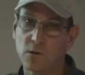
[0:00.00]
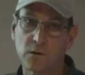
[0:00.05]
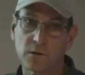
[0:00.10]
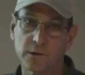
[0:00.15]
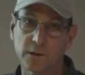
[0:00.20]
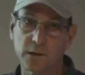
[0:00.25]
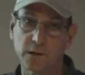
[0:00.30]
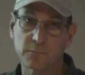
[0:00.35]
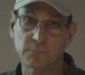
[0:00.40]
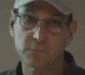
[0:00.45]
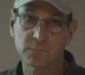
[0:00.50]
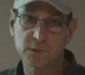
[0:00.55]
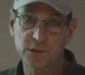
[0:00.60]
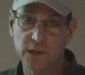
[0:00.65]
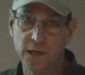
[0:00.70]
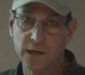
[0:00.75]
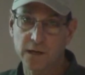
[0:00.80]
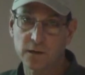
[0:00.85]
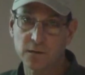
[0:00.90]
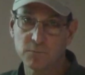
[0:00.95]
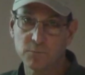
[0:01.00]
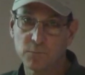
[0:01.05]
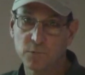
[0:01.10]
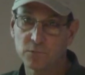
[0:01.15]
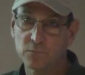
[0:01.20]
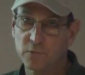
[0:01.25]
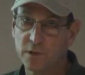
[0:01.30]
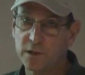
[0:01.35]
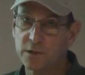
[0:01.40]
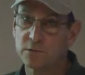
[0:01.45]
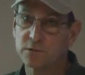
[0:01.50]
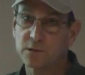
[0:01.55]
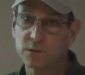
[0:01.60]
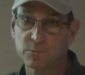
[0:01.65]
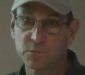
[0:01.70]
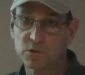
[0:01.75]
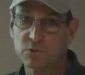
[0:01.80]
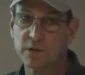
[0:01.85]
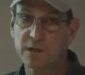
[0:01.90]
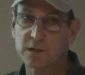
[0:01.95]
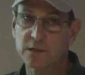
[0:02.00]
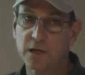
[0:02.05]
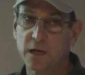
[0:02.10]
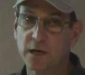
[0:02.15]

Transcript: all the cider, but we do some sweet